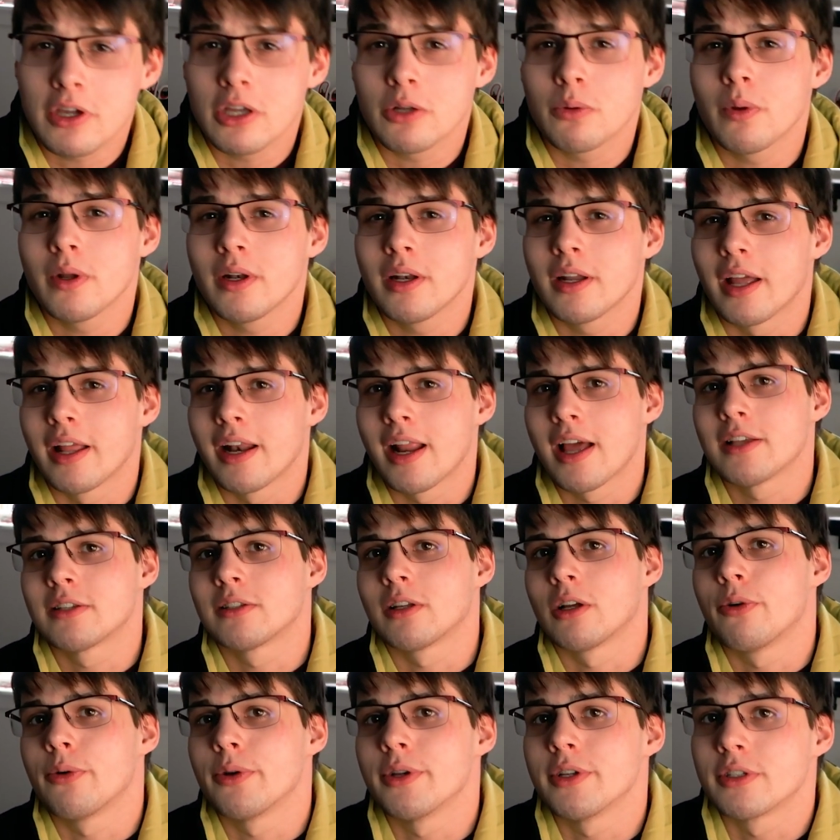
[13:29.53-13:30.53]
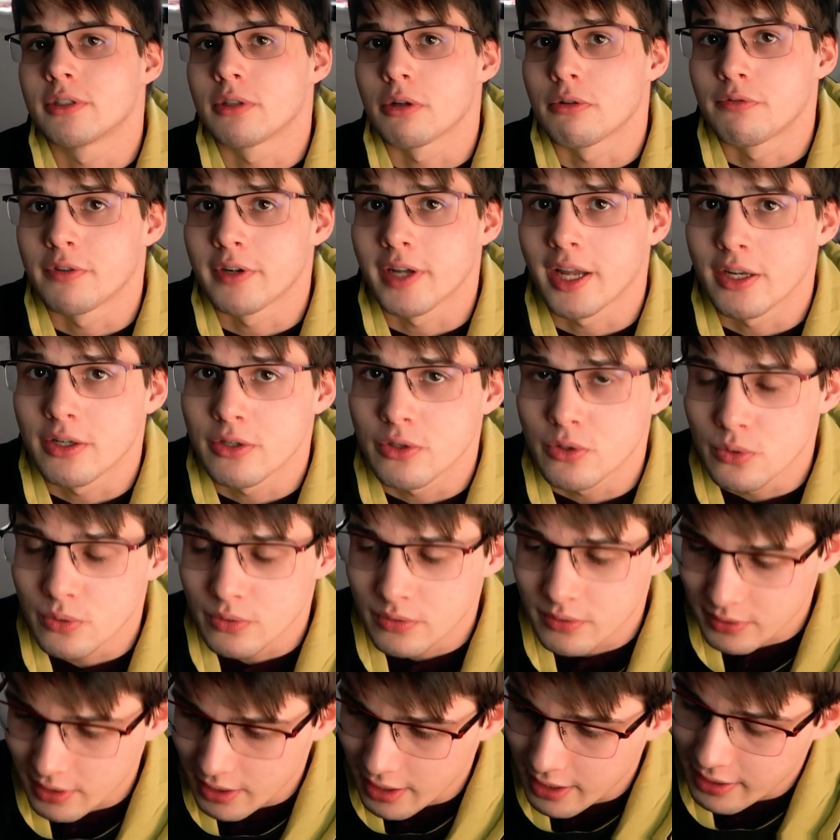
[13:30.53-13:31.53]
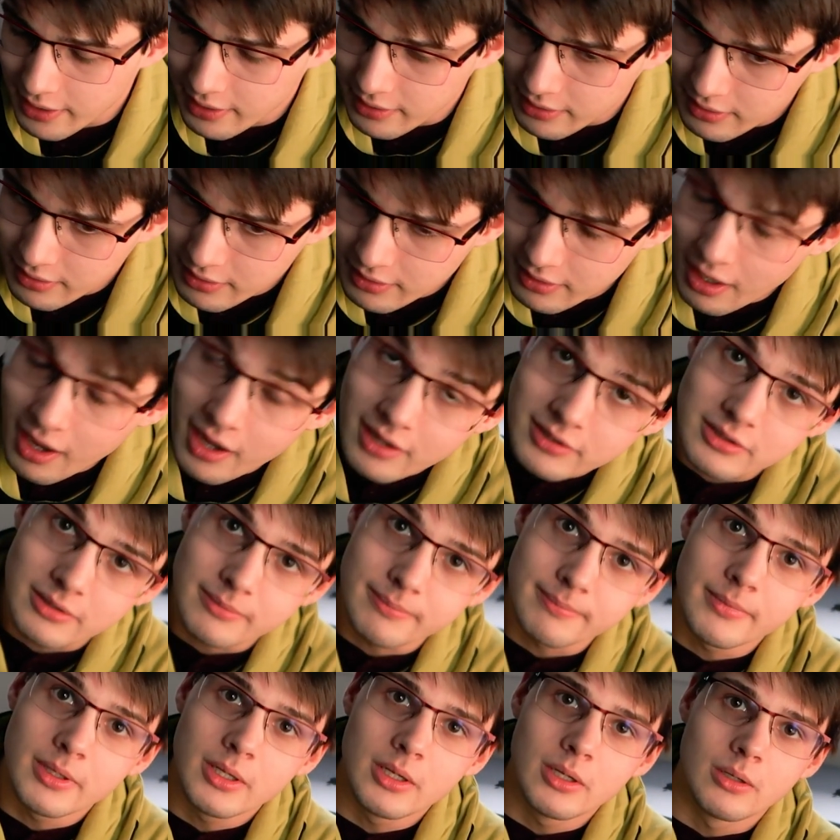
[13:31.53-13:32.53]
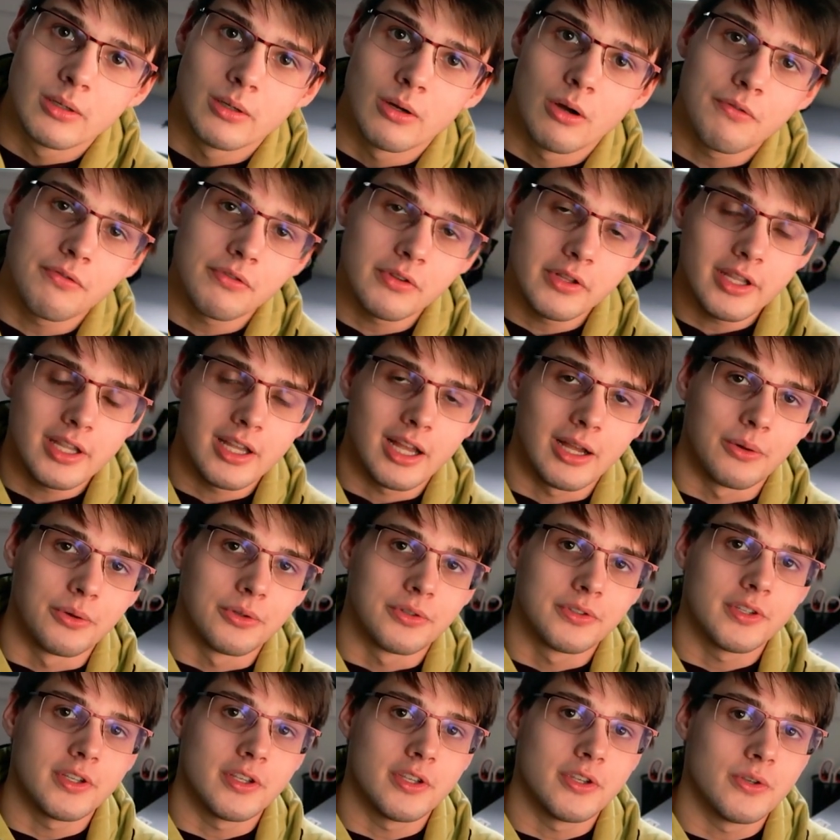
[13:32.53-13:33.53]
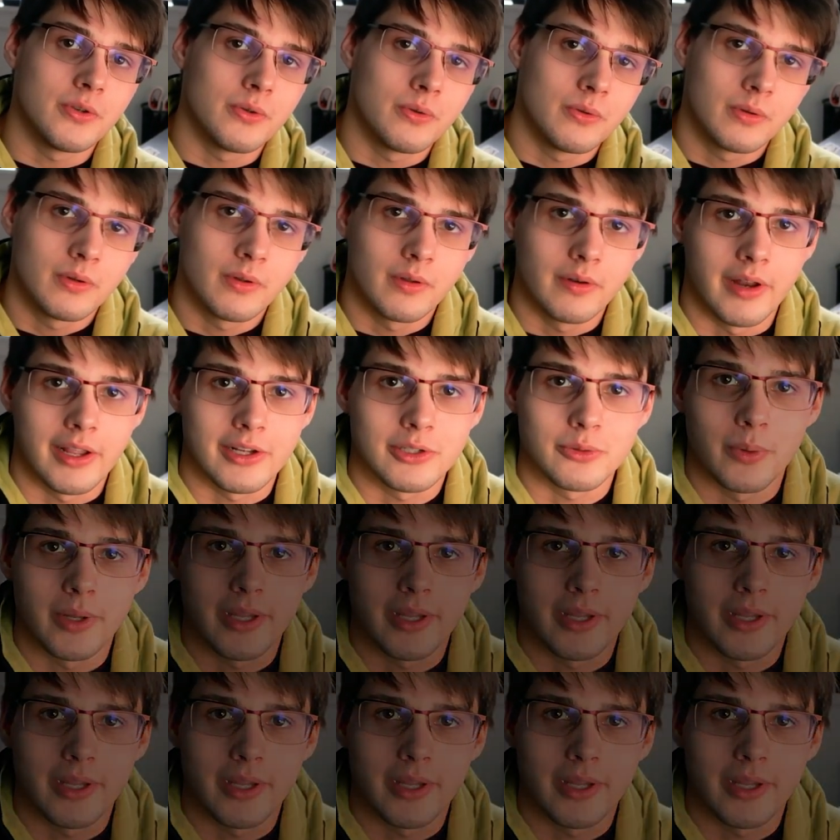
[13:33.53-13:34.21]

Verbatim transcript: a good one. And as always, don't forget to stay awesome. Hopefully I will see you next